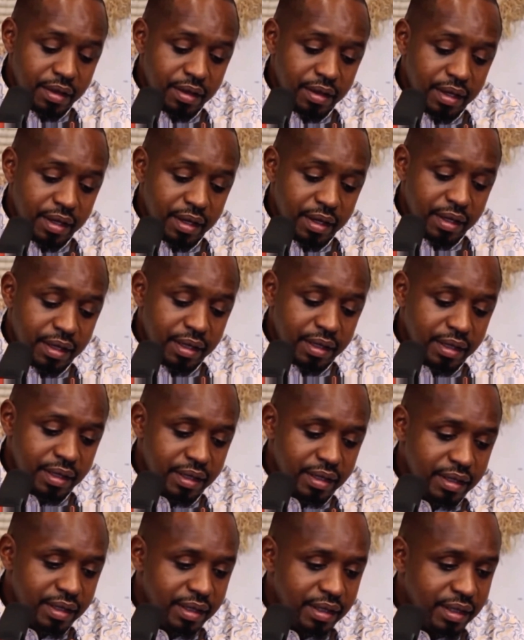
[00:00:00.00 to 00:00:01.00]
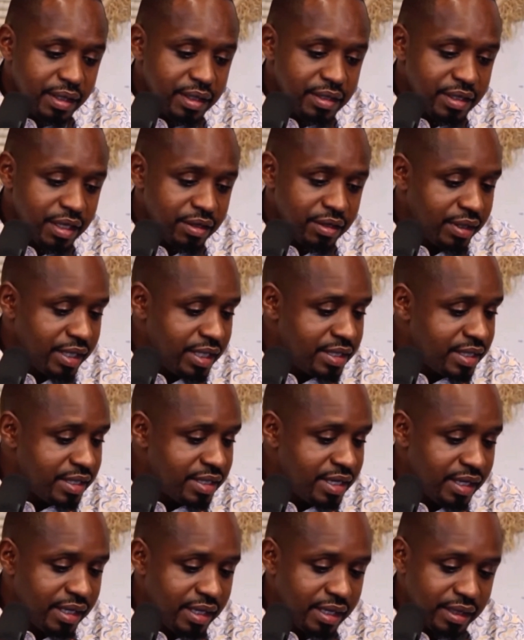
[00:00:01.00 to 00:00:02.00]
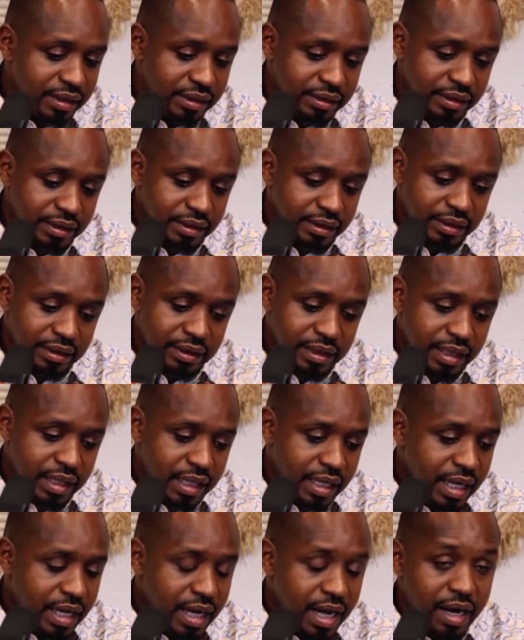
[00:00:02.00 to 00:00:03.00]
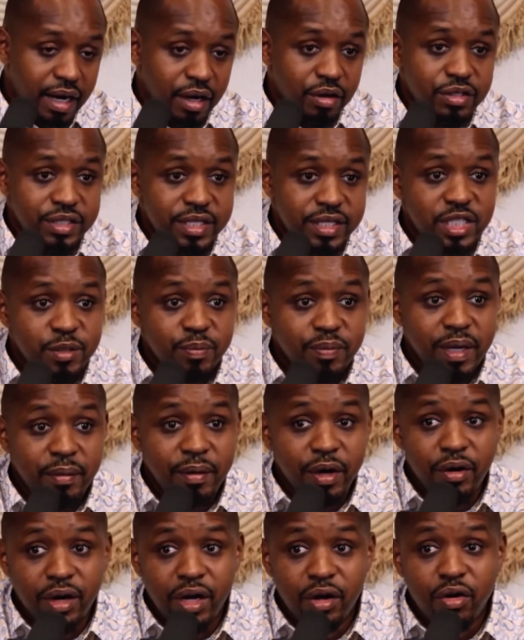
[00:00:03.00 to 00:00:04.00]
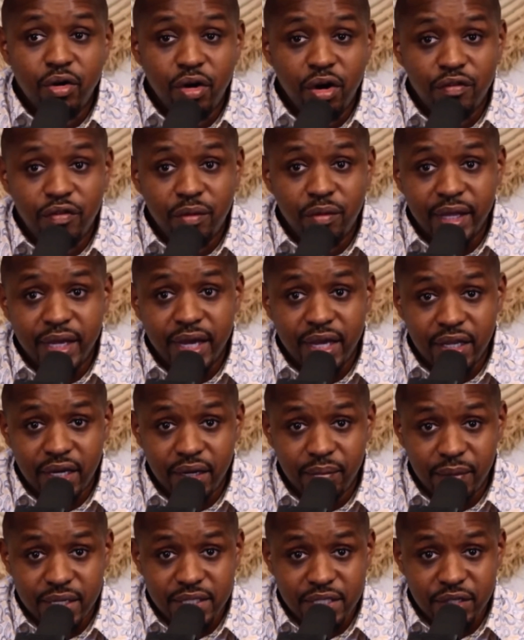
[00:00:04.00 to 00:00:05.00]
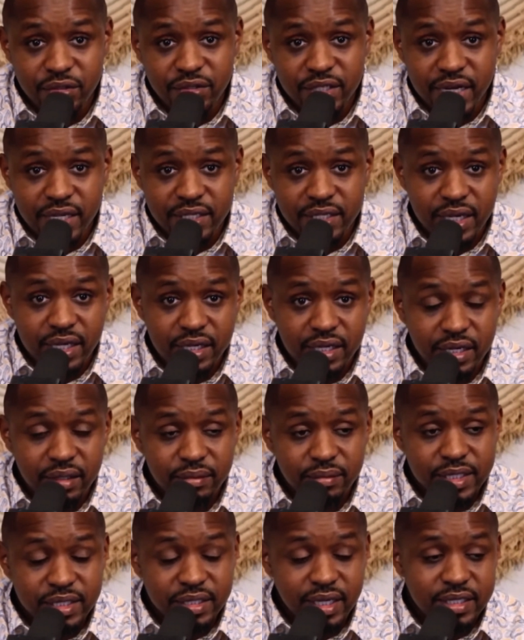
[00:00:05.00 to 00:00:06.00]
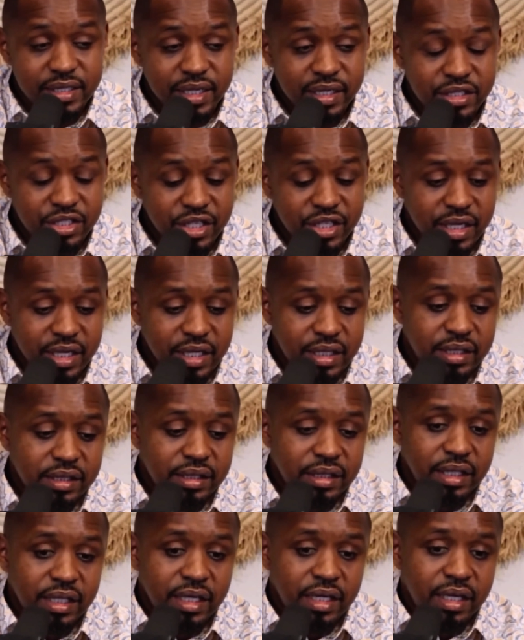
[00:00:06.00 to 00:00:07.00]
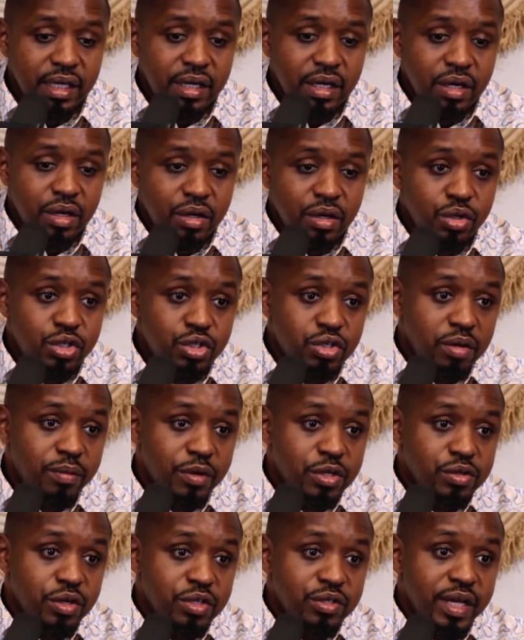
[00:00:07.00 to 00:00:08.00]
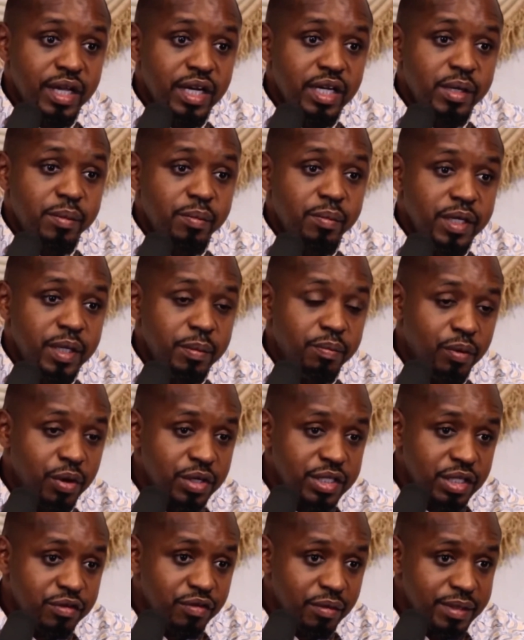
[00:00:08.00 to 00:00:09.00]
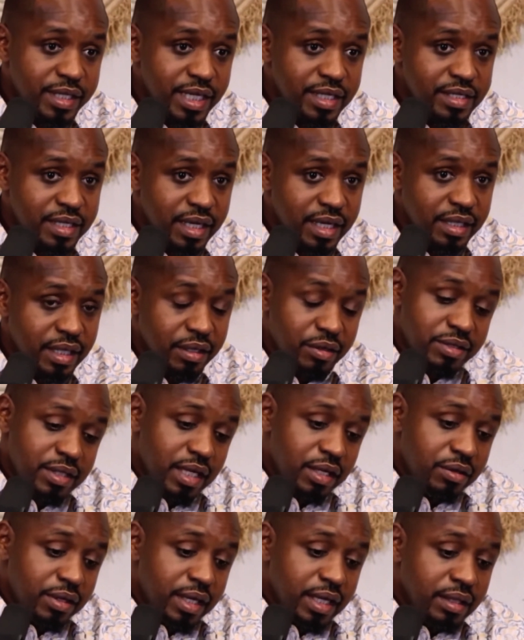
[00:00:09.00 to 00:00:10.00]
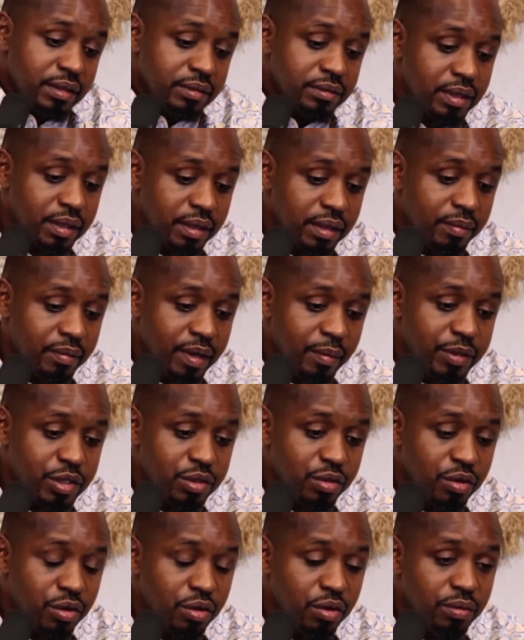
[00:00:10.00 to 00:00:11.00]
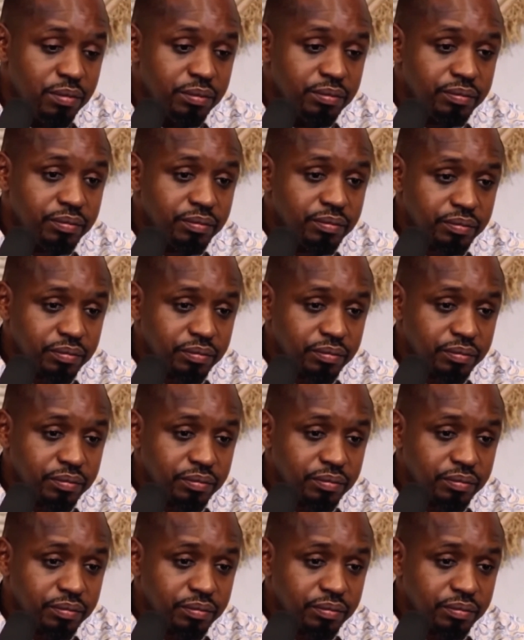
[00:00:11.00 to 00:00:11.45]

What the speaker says: They interrogated her. Around 6 p.m., I got a call from the Kenyan ambassador to Tanzania, Mr. Isaac Jenga, who told me I was going to get deported from Tanzania. And I was like, okay, I'm happy to go home.